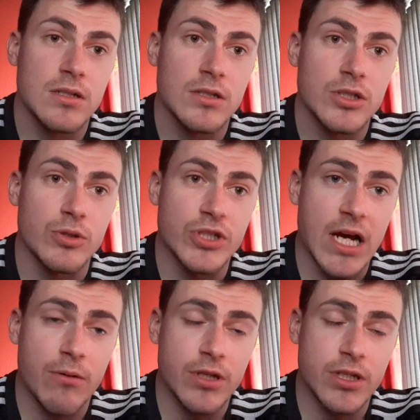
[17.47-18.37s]
So
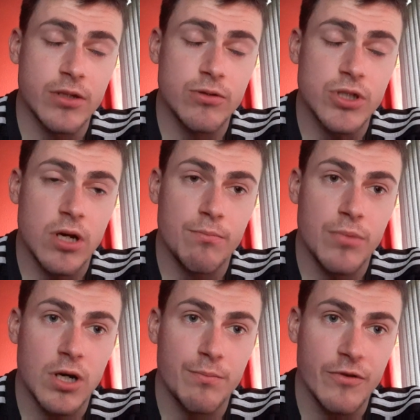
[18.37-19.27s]
start with the news on
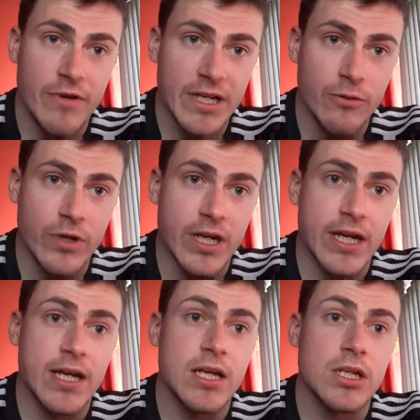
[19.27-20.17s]
Pogba anyway.